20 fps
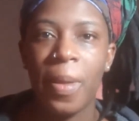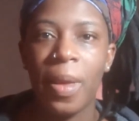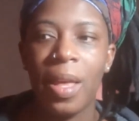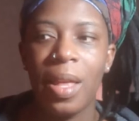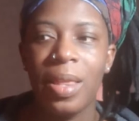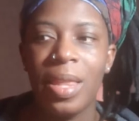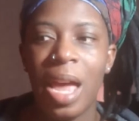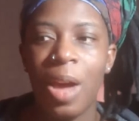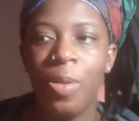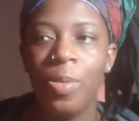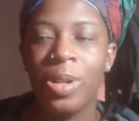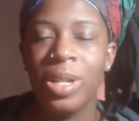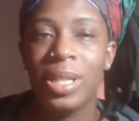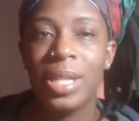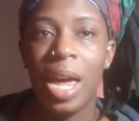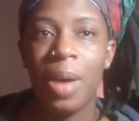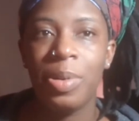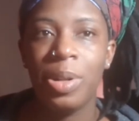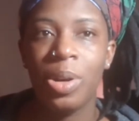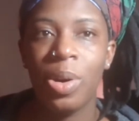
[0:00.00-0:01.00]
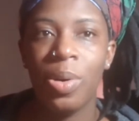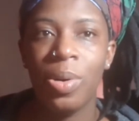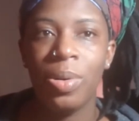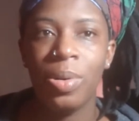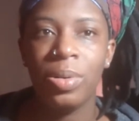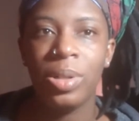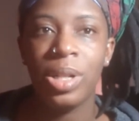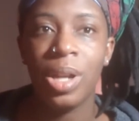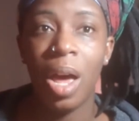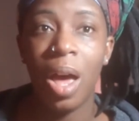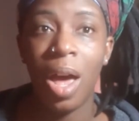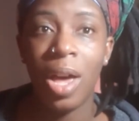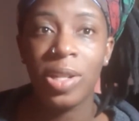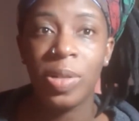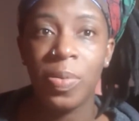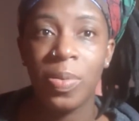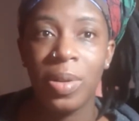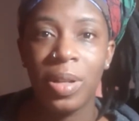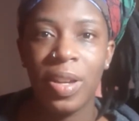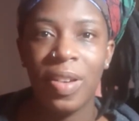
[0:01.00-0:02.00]
now when it's time to go to the
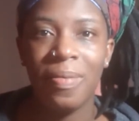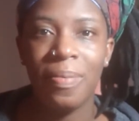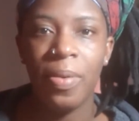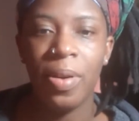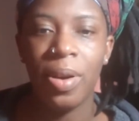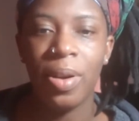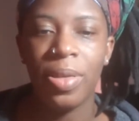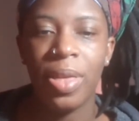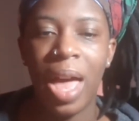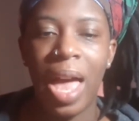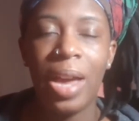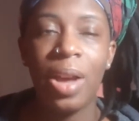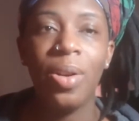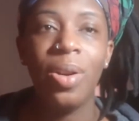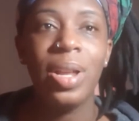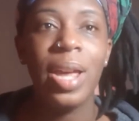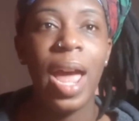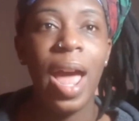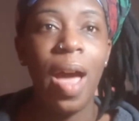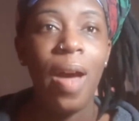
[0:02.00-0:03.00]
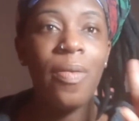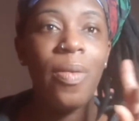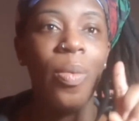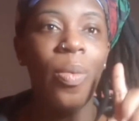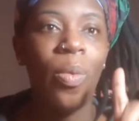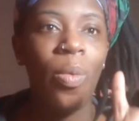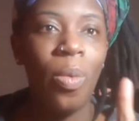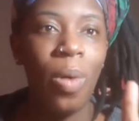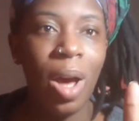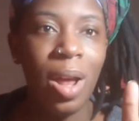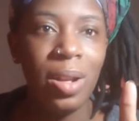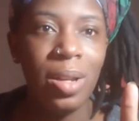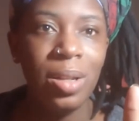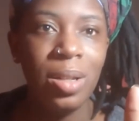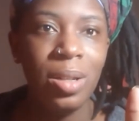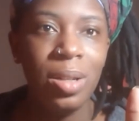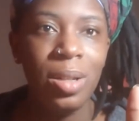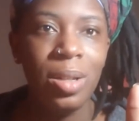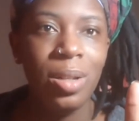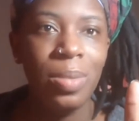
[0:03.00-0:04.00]
hospital to give birth, I can only have
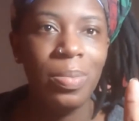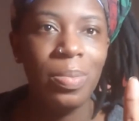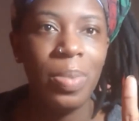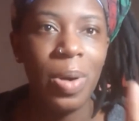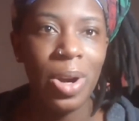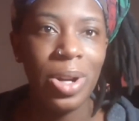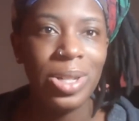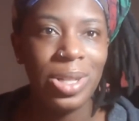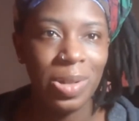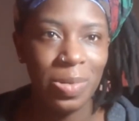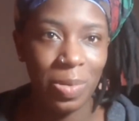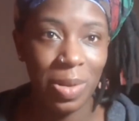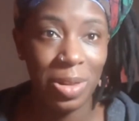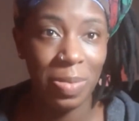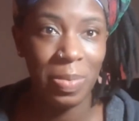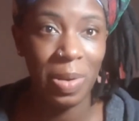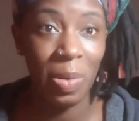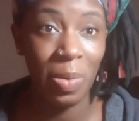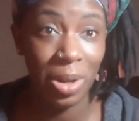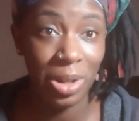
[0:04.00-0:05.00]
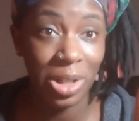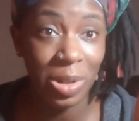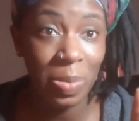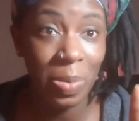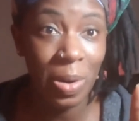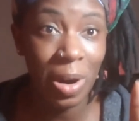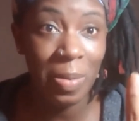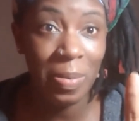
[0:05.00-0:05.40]
one person with me, one support